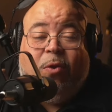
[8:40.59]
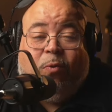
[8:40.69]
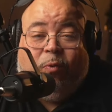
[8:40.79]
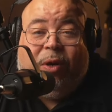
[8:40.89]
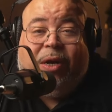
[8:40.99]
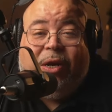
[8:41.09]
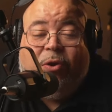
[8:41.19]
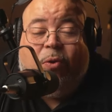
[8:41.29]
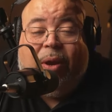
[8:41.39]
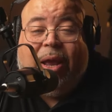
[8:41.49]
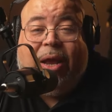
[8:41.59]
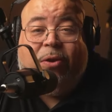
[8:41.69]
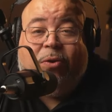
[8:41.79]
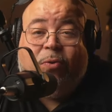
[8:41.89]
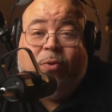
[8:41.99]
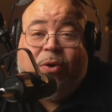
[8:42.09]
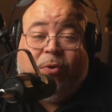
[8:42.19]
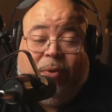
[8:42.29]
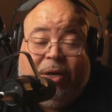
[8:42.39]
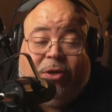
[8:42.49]
really knowing how you do your
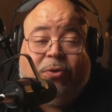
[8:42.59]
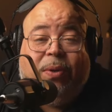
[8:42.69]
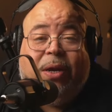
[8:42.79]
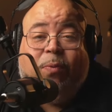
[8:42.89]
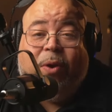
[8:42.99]
green screen,